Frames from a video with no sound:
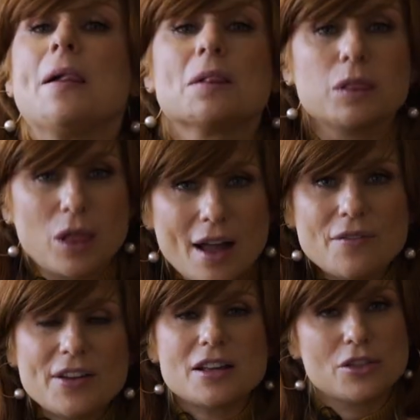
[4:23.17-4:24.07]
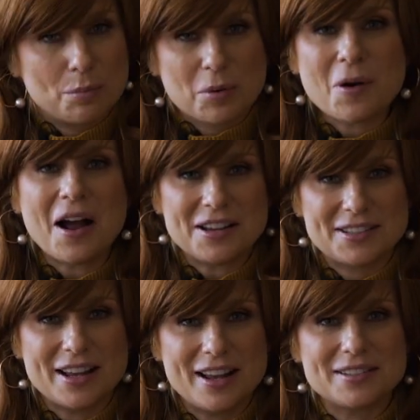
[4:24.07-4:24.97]
loving the
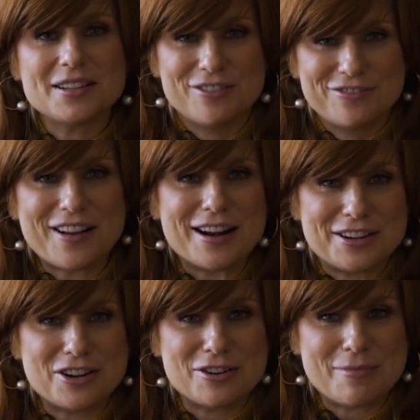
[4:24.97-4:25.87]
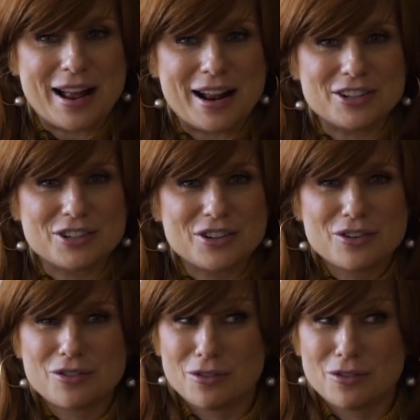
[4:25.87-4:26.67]
process of finding your match